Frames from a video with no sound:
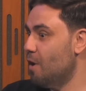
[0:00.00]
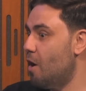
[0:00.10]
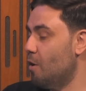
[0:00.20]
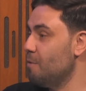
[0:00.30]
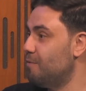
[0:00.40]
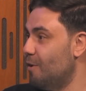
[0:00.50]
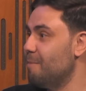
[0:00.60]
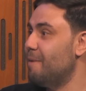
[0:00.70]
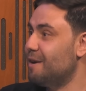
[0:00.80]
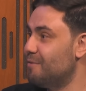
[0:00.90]
not, I'm
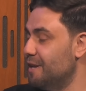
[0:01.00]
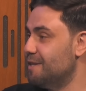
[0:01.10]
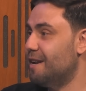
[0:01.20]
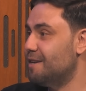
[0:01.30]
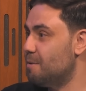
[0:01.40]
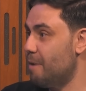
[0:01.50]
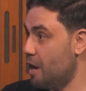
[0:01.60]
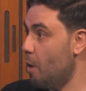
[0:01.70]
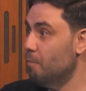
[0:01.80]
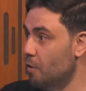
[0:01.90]
flying back for the international
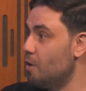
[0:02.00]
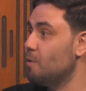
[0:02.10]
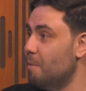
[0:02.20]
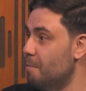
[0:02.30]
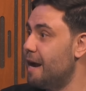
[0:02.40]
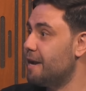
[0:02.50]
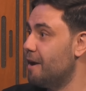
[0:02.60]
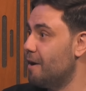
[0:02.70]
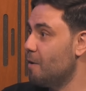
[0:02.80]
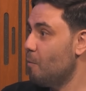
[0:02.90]
break. I'm not coming back
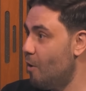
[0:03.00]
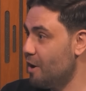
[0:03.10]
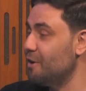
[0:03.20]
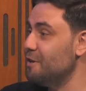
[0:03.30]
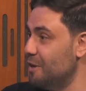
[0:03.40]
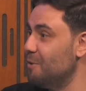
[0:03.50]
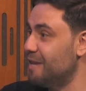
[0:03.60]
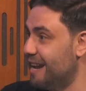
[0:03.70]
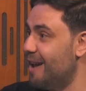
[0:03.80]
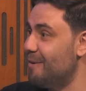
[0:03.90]
here. Yeah. What can I do
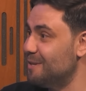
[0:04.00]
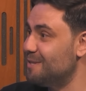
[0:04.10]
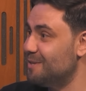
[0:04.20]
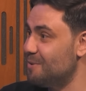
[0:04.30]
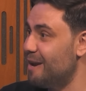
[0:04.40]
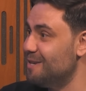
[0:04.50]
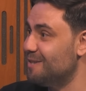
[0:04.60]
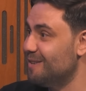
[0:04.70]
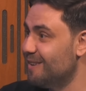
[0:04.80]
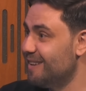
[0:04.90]
to get out of this
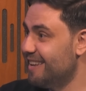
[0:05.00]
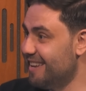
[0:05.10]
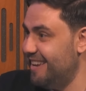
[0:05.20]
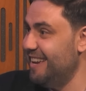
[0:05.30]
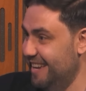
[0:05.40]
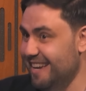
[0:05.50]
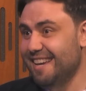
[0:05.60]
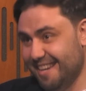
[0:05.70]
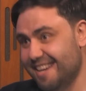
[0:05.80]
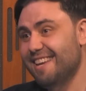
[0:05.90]
situation? Oh, yeah. And I
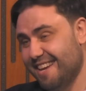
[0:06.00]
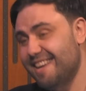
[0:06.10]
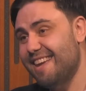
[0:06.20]
remember yeah. the game with